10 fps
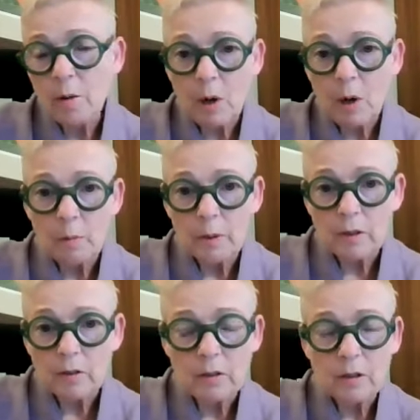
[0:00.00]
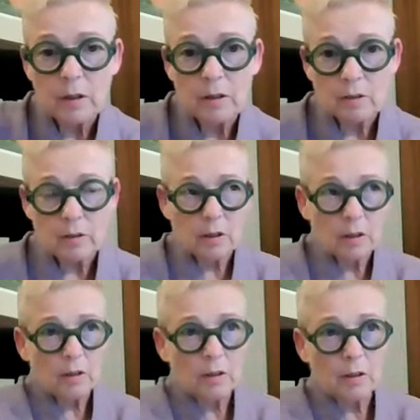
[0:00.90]
moment
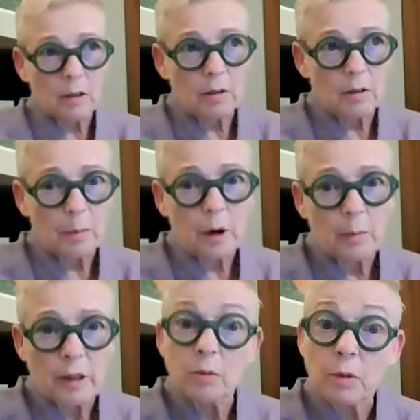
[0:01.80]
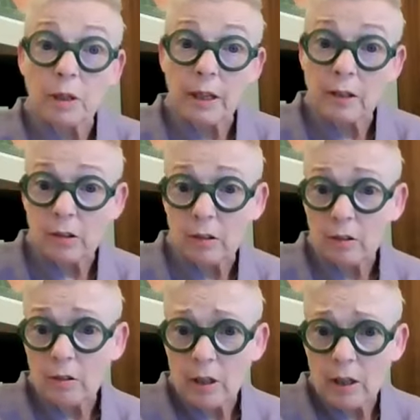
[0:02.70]
that departmental
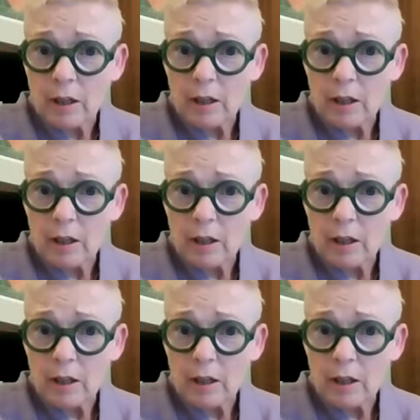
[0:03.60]
relations